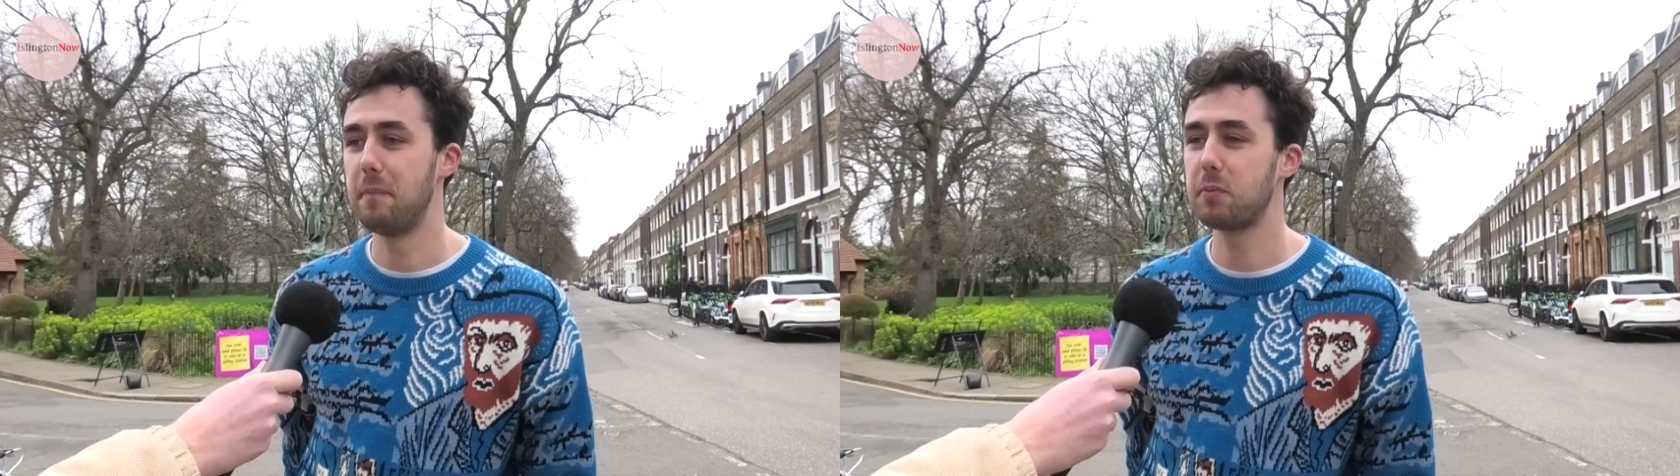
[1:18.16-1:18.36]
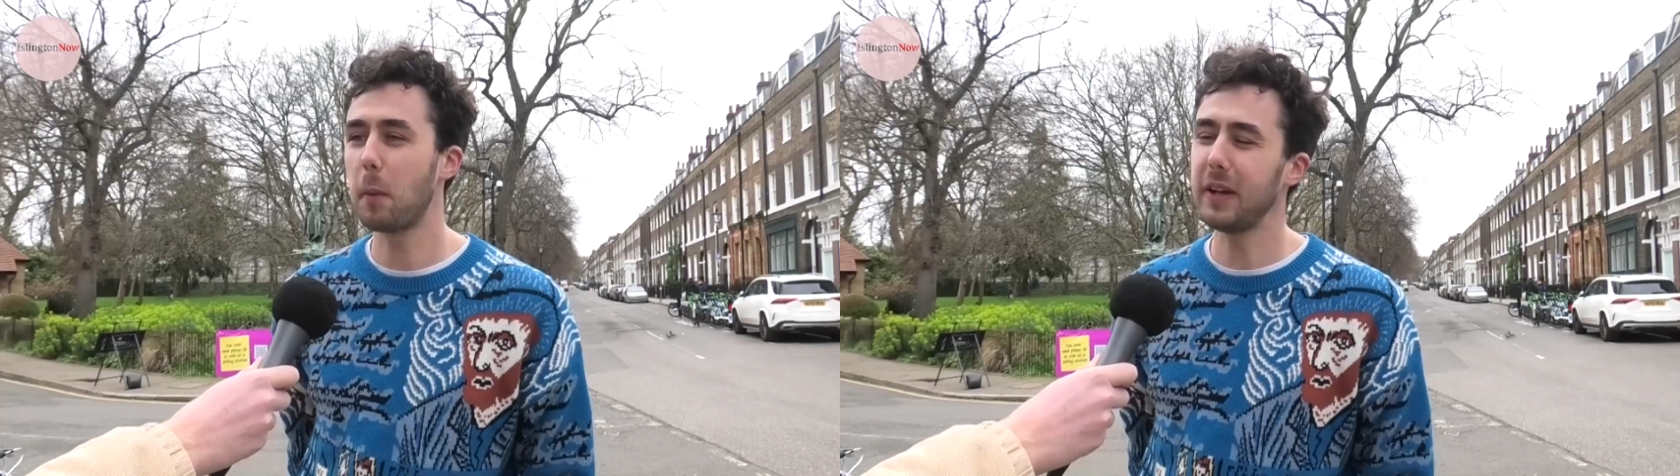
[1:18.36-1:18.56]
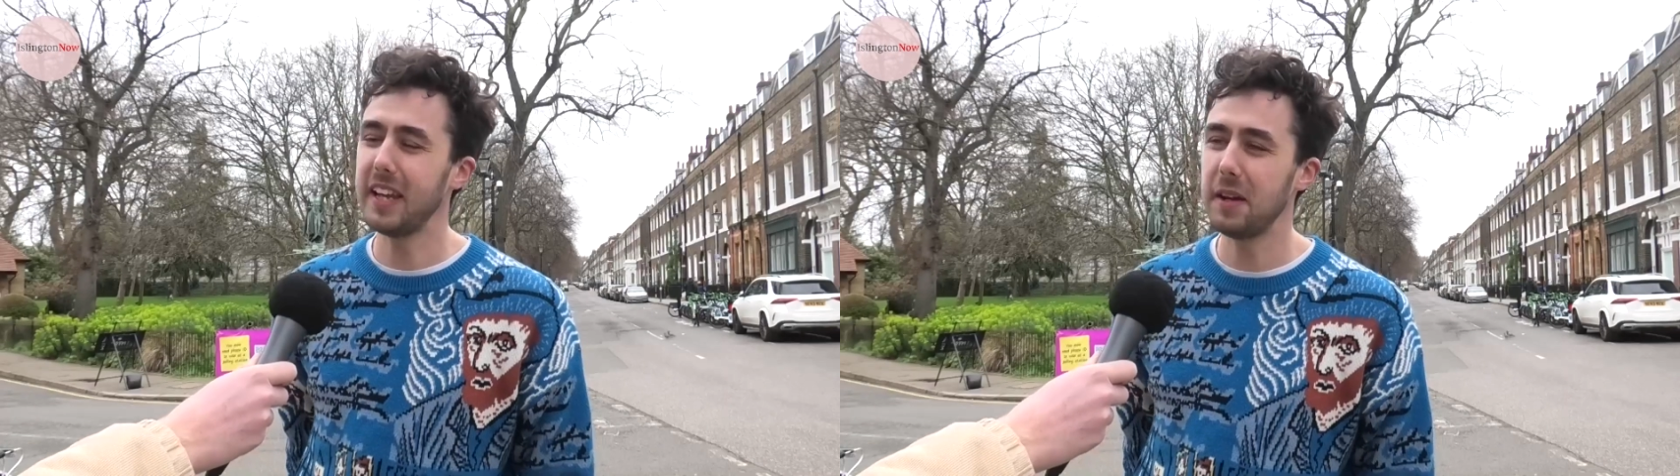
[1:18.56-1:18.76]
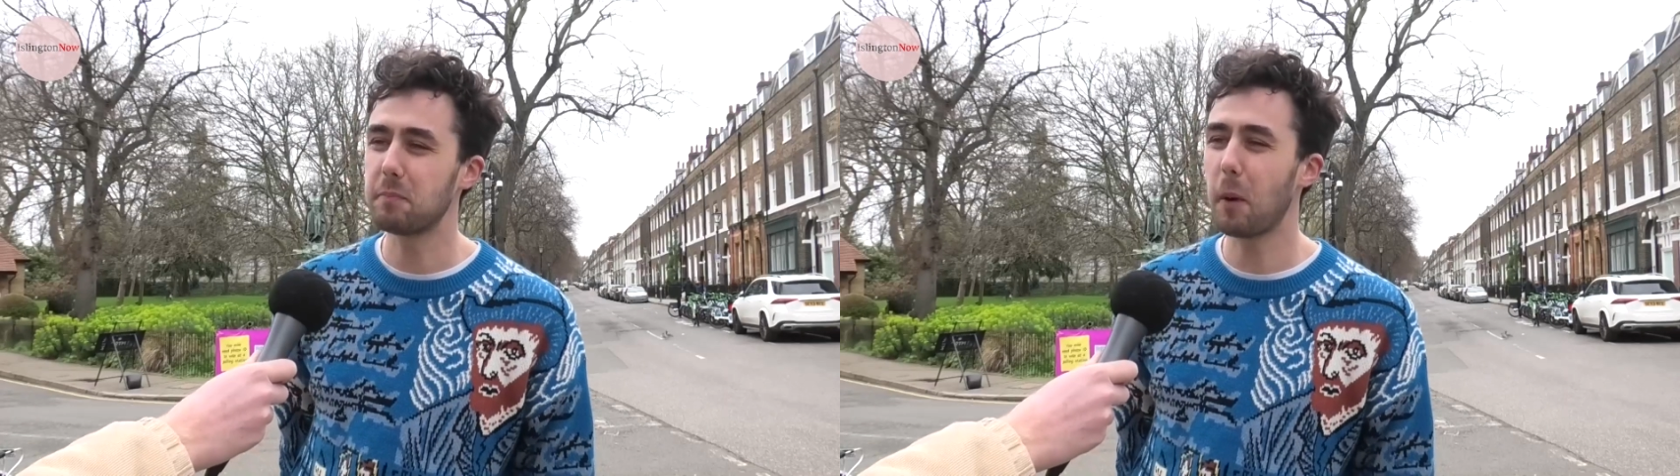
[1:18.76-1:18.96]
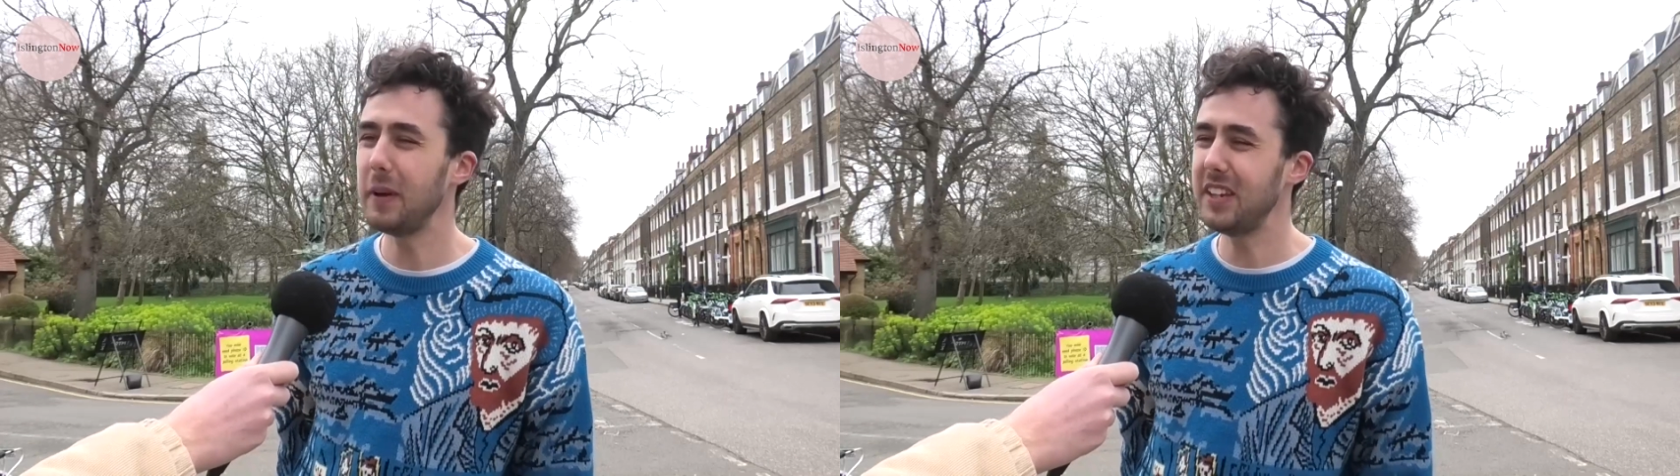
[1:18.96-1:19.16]
Probably,
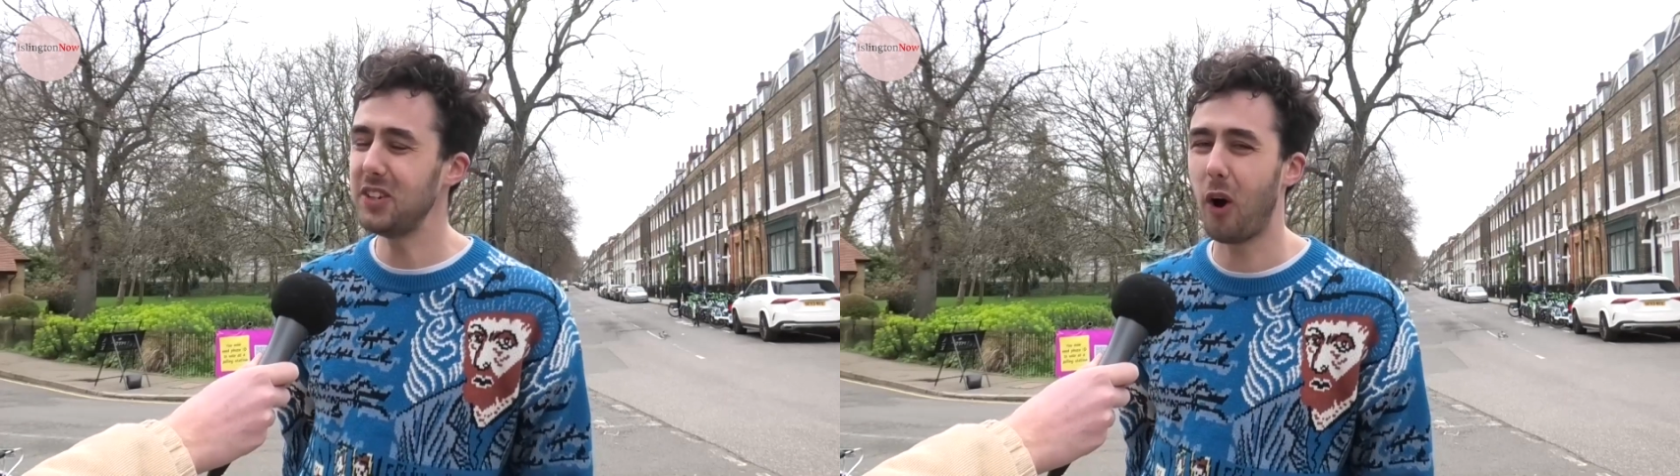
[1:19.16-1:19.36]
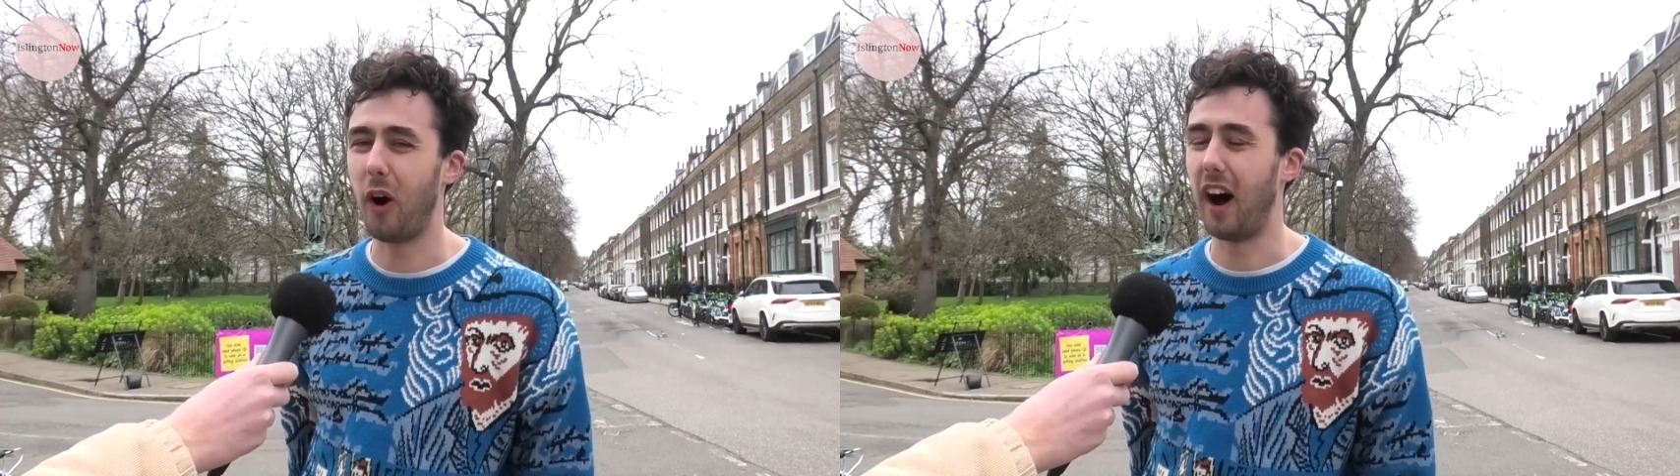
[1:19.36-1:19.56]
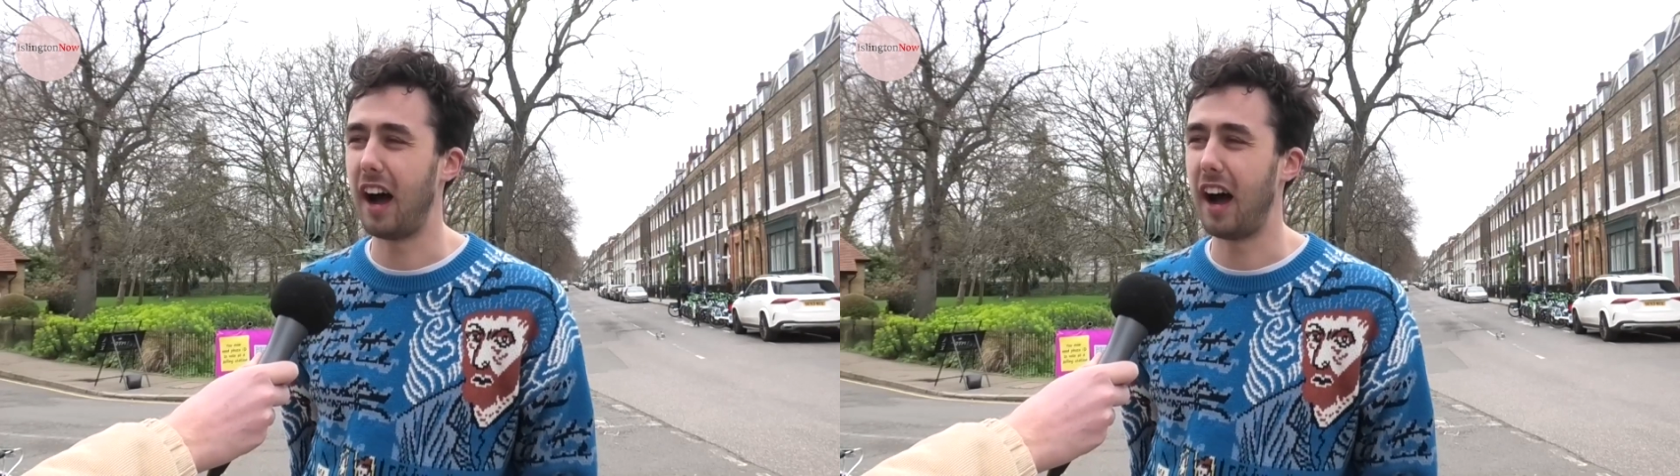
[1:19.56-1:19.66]
probably not.